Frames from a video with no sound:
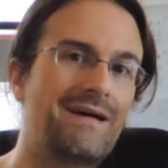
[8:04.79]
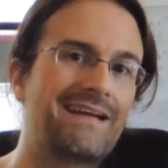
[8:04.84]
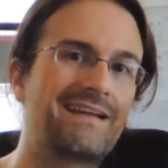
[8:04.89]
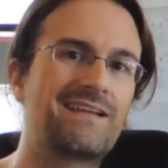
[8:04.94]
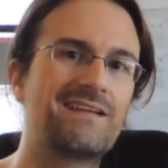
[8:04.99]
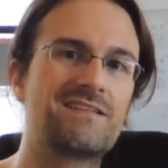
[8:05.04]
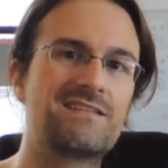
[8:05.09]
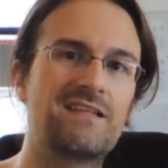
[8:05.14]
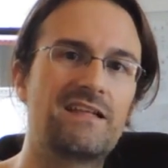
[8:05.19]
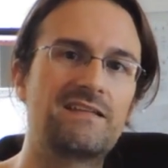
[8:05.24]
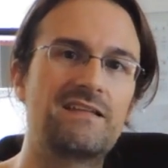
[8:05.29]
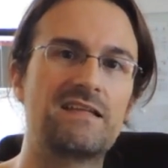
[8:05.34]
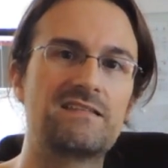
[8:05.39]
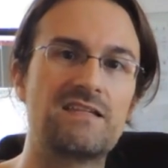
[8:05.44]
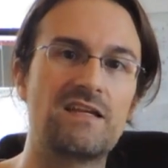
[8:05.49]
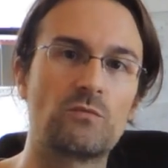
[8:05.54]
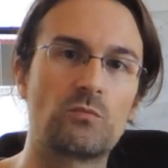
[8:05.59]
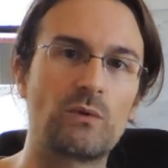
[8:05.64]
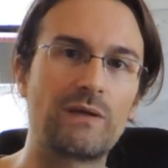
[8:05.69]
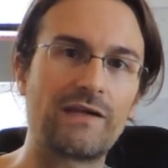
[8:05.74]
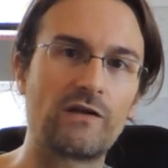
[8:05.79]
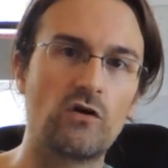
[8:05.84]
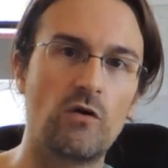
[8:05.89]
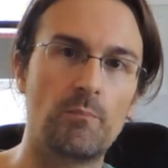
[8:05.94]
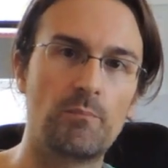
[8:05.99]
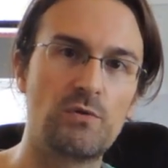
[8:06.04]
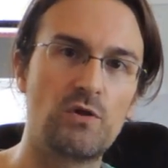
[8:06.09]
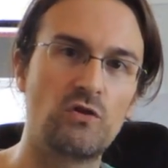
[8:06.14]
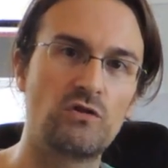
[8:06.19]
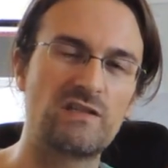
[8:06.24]
I guess that doesn't really
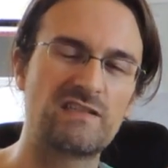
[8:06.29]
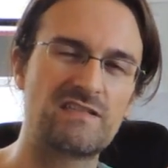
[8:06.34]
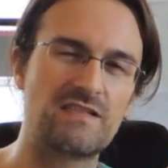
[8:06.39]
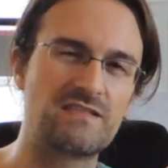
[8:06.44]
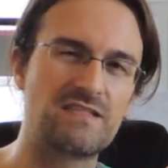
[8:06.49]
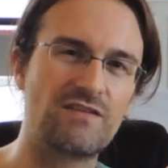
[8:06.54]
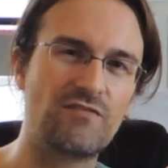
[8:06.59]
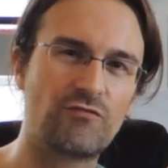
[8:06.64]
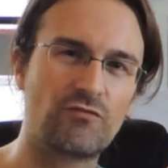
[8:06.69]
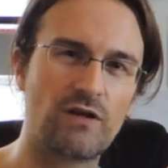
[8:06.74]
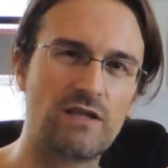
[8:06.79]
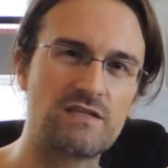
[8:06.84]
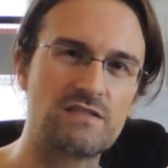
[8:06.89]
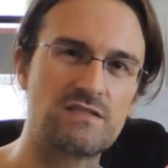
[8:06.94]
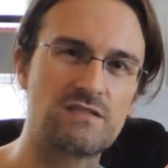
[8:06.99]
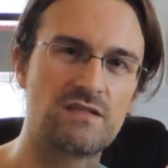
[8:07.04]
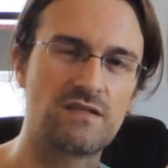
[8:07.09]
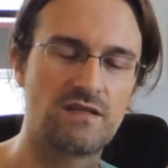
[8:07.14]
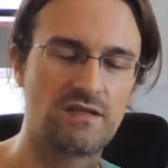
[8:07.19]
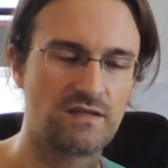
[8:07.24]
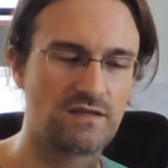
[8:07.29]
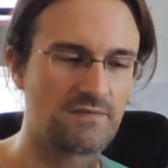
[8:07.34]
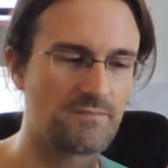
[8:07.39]
compute as a difference.